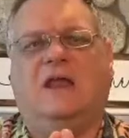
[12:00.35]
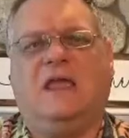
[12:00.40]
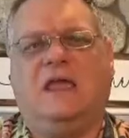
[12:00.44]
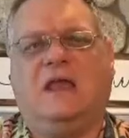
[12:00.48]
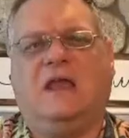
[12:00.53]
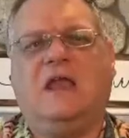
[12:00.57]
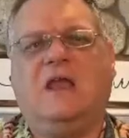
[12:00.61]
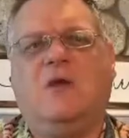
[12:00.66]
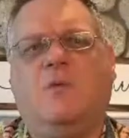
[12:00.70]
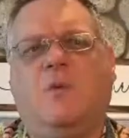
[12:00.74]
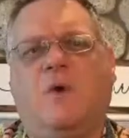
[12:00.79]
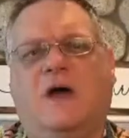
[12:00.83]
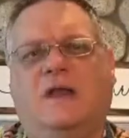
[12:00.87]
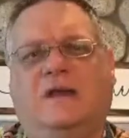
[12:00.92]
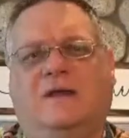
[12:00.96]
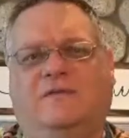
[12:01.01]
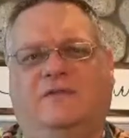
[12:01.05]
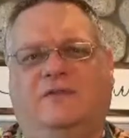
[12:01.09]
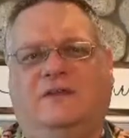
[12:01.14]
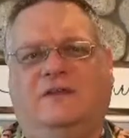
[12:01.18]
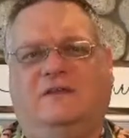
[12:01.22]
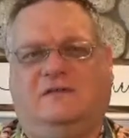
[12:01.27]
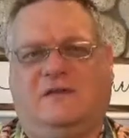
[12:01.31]
in any one
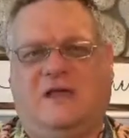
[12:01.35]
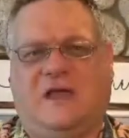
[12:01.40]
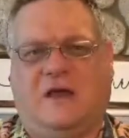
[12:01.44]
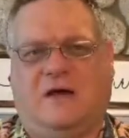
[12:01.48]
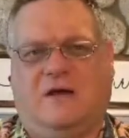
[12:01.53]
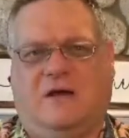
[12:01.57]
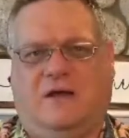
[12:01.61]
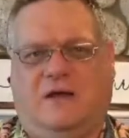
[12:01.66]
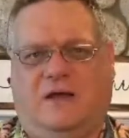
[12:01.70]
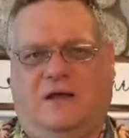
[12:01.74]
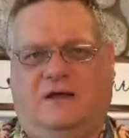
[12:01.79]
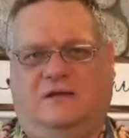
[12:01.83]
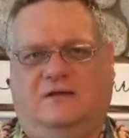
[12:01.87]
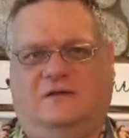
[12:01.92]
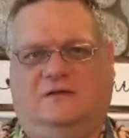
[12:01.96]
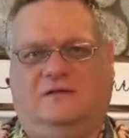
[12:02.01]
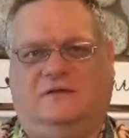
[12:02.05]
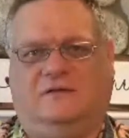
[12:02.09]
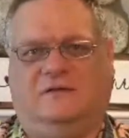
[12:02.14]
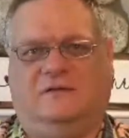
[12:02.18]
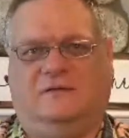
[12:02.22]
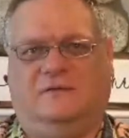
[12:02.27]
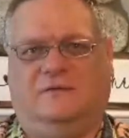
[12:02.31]
of these
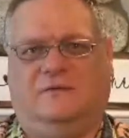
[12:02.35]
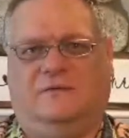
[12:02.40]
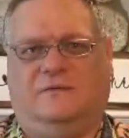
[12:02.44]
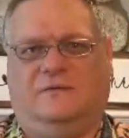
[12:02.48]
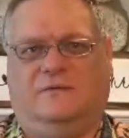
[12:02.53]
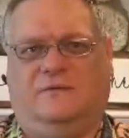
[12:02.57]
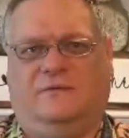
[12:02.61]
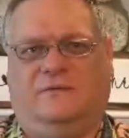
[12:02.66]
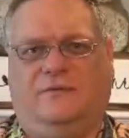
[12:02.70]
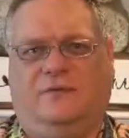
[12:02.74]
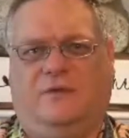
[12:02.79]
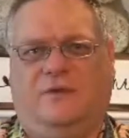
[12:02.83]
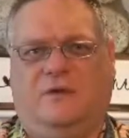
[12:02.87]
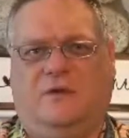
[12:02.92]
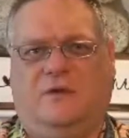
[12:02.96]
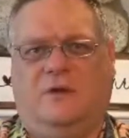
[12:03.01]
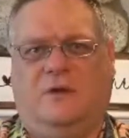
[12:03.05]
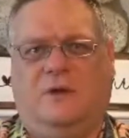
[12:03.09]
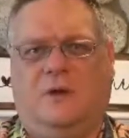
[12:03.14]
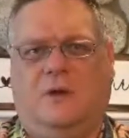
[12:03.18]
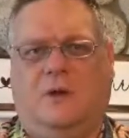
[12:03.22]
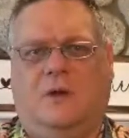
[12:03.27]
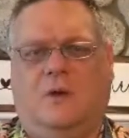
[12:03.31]
areas?
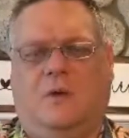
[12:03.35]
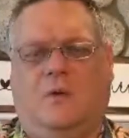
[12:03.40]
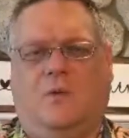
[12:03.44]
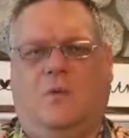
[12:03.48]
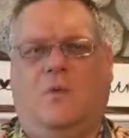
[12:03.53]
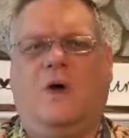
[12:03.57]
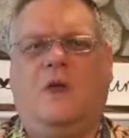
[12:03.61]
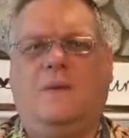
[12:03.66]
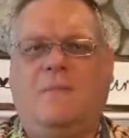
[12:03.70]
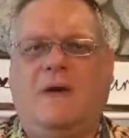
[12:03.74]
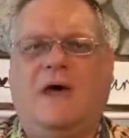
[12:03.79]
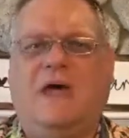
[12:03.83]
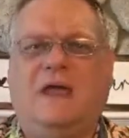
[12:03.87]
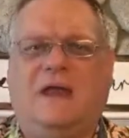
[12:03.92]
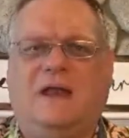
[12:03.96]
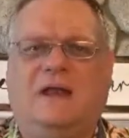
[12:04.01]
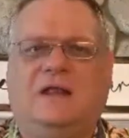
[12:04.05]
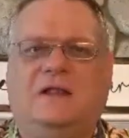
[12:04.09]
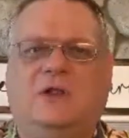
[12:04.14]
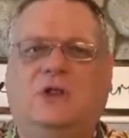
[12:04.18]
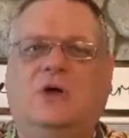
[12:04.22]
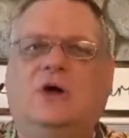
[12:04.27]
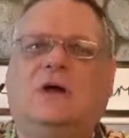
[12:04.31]
What
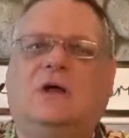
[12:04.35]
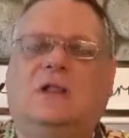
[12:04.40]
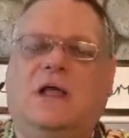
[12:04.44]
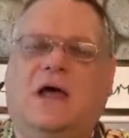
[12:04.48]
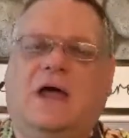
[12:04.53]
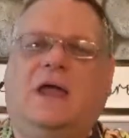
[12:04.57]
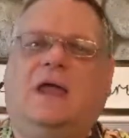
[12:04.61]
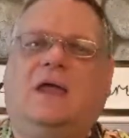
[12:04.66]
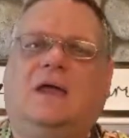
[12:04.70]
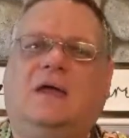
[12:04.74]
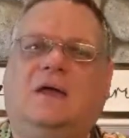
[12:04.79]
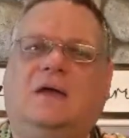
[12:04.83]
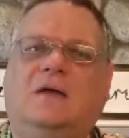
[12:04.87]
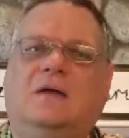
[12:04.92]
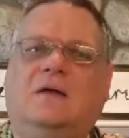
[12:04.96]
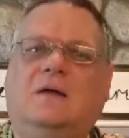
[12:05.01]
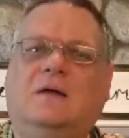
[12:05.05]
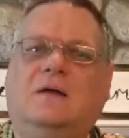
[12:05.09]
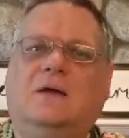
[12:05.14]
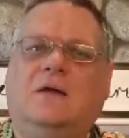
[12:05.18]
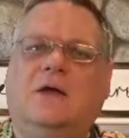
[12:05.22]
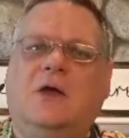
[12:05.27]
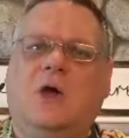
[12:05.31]
might it look like?
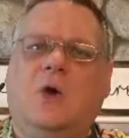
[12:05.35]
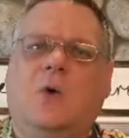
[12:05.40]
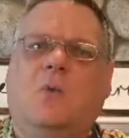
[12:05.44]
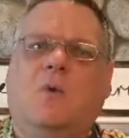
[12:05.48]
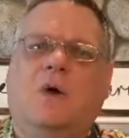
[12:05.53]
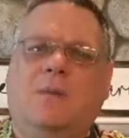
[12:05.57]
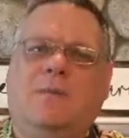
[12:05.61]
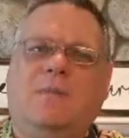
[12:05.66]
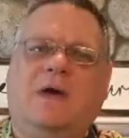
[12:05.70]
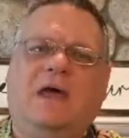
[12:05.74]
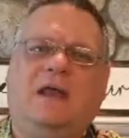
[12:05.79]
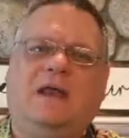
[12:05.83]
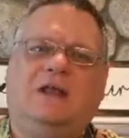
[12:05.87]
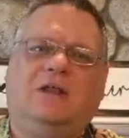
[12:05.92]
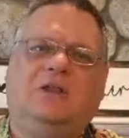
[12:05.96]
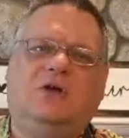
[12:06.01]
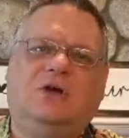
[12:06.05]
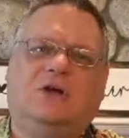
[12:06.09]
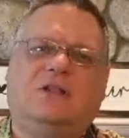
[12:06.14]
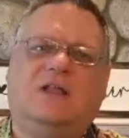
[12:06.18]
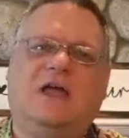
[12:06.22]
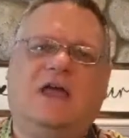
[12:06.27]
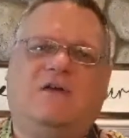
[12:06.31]
What might it
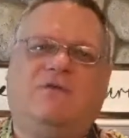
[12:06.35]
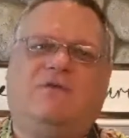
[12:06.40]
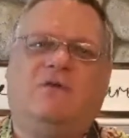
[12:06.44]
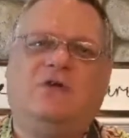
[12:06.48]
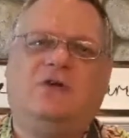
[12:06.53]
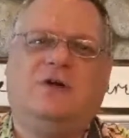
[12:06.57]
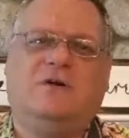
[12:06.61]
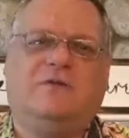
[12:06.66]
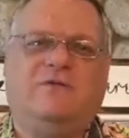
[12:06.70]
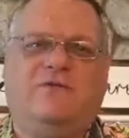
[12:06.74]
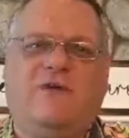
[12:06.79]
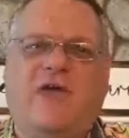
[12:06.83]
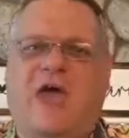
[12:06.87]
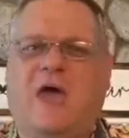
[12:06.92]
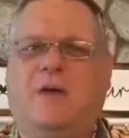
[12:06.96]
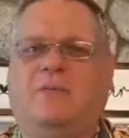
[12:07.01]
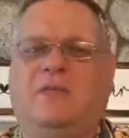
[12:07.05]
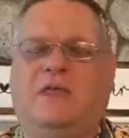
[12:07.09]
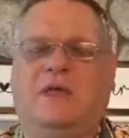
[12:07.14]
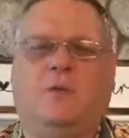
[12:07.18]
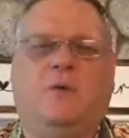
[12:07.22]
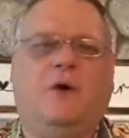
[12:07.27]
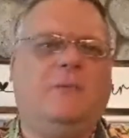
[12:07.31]
look like for your
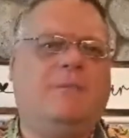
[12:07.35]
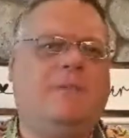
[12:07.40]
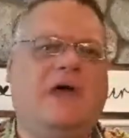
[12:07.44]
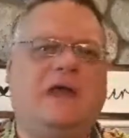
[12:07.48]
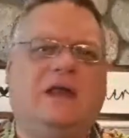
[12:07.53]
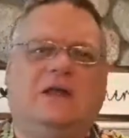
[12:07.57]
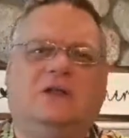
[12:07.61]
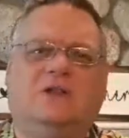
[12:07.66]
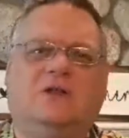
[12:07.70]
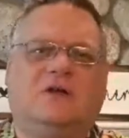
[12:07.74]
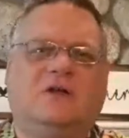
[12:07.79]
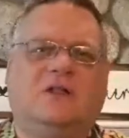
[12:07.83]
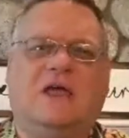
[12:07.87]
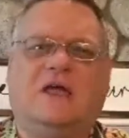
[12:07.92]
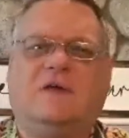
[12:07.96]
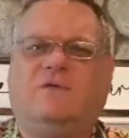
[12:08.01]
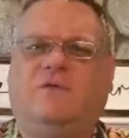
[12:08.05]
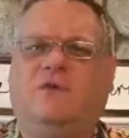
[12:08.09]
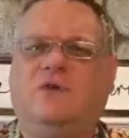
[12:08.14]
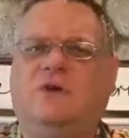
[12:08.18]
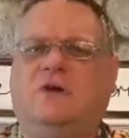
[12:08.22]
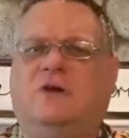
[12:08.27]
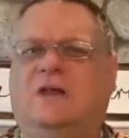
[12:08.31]
family? What might it look
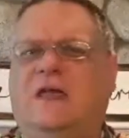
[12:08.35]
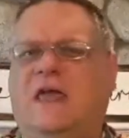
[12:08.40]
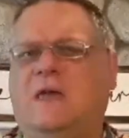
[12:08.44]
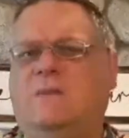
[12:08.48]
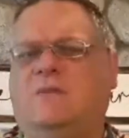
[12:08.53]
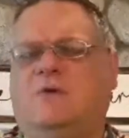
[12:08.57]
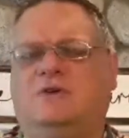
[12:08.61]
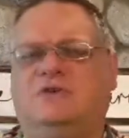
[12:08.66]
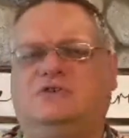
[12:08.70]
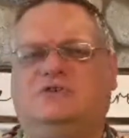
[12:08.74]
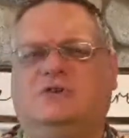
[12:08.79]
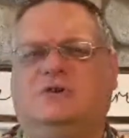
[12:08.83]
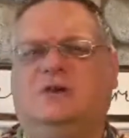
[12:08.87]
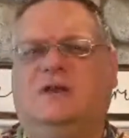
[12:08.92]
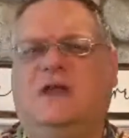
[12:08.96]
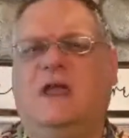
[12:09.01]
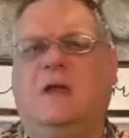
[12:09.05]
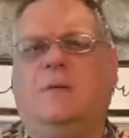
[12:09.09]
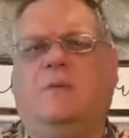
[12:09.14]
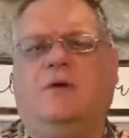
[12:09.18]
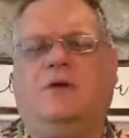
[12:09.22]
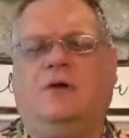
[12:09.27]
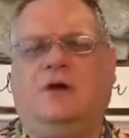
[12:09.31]
like for your neighbors, your
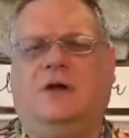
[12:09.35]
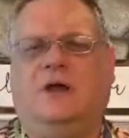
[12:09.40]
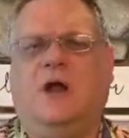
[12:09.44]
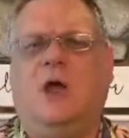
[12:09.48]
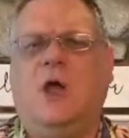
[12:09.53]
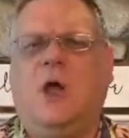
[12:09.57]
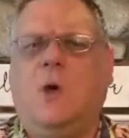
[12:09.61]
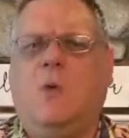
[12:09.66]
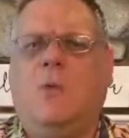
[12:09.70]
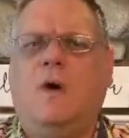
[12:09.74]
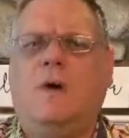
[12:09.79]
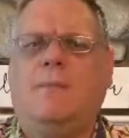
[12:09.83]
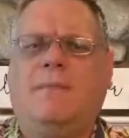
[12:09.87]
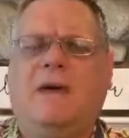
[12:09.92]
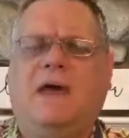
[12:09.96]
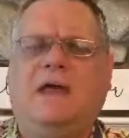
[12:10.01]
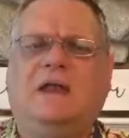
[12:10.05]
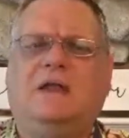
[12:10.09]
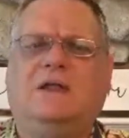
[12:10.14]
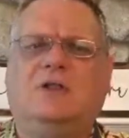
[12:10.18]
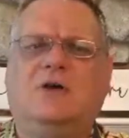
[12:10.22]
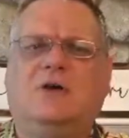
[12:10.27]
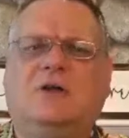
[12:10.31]
neighborhood? What
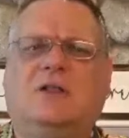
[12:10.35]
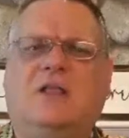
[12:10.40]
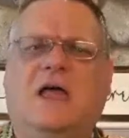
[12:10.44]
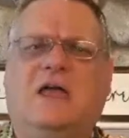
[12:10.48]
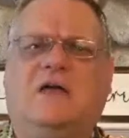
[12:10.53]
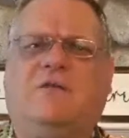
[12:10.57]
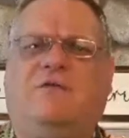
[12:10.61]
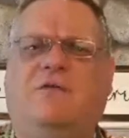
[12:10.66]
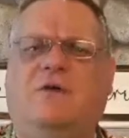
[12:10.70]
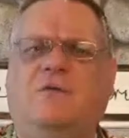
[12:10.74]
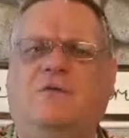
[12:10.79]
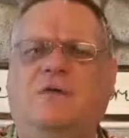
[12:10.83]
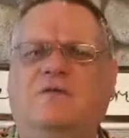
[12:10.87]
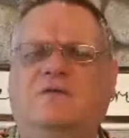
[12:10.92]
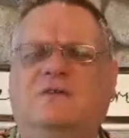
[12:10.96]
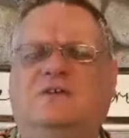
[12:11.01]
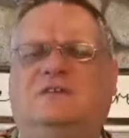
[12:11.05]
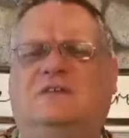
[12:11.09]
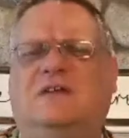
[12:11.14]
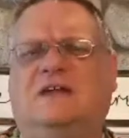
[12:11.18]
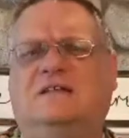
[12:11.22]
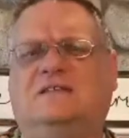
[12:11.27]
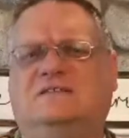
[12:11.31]
might it look like for
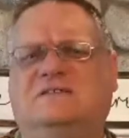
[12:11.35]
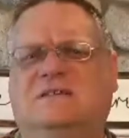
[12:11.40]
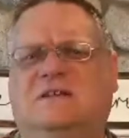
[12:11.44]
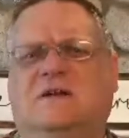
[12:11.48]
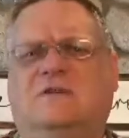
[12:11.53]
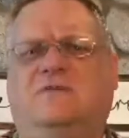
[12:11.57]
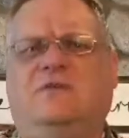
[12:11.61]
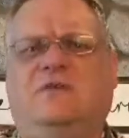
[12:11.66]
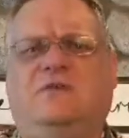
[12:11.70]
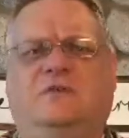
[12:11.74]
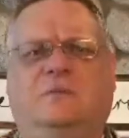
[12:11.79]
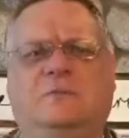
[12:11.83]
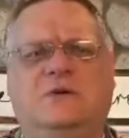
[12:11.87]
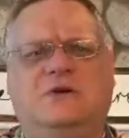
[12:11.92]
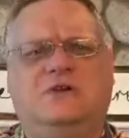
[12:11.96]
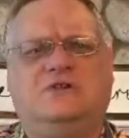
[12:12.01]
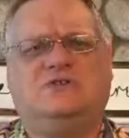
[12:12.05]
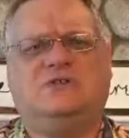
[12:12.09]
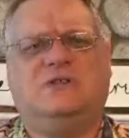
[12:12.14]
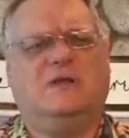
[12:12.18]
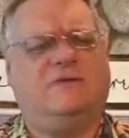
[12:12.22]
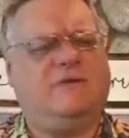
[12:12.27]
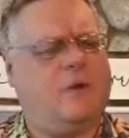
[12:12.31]
Riverside Center for
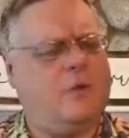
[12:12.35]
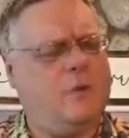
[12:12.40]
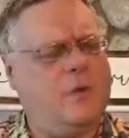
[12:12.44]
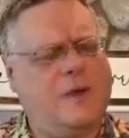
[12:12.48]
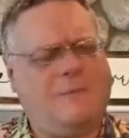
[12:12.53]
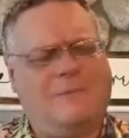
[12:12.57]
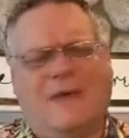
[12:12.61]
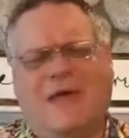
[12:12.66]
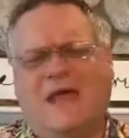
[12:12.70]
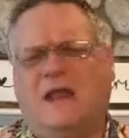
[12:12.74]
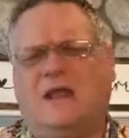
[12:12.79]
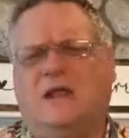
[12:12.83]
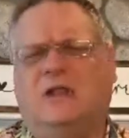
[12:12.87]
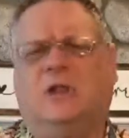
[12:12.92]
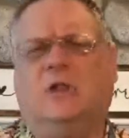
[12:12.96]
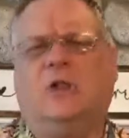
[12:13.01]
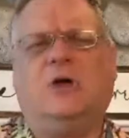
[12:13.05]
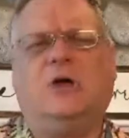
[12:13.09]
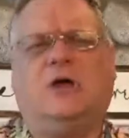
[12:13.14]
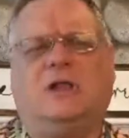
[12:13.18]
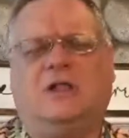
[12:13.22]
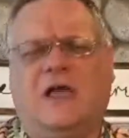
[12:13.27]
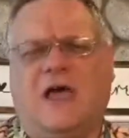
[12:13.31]
Spiritual Living? What might it
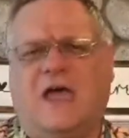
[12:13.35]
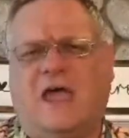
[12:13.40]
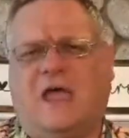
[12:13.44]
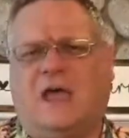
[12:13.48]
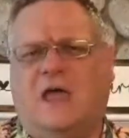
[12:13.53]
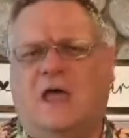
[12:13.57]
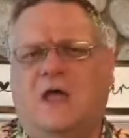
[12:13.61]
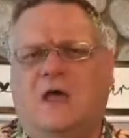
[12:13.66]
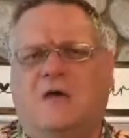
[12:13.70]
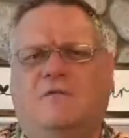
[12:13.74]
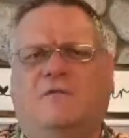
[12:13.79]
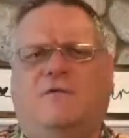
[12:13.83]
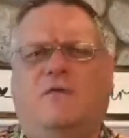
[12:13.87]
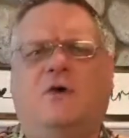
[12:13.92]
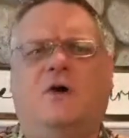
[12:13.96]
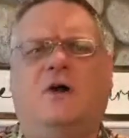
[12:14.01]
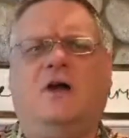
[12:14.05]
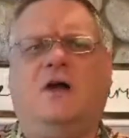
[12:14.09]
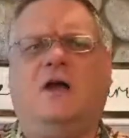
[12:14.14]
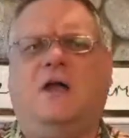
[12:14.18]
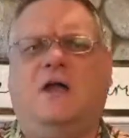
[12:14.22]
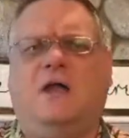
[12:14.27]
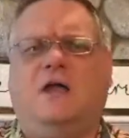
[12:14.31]
look like
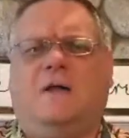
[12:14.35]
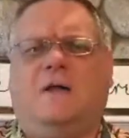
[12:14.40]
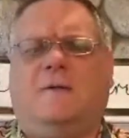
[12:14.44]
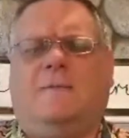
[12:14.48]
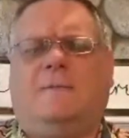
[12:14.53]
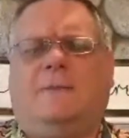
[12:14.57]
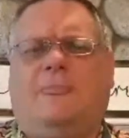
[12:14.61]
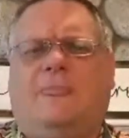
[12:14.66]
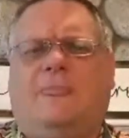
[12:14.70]
for